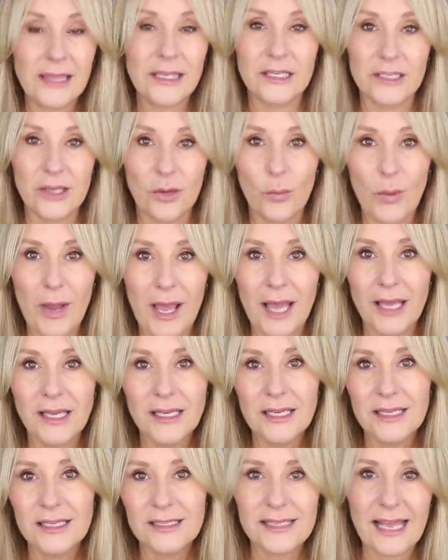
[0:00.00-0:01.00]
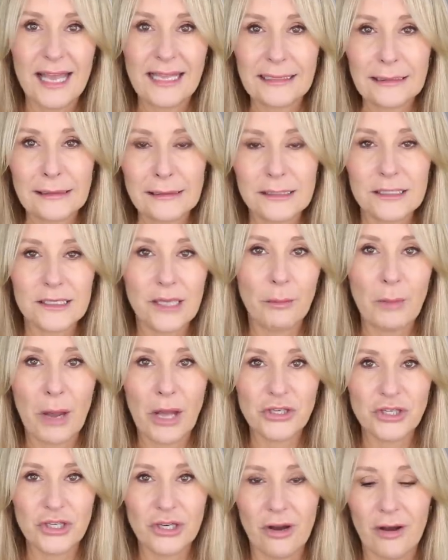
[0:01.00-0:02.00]
they don't wear sandals so
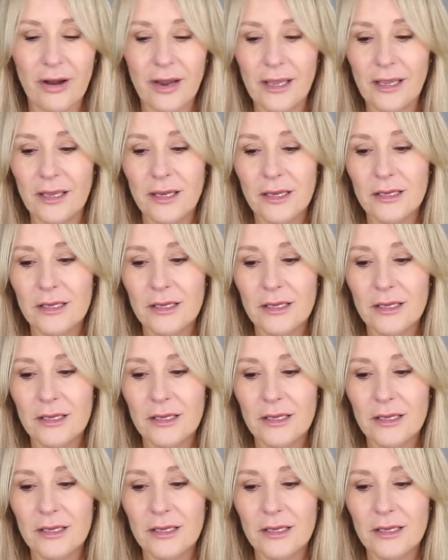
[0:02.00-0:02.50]
much and high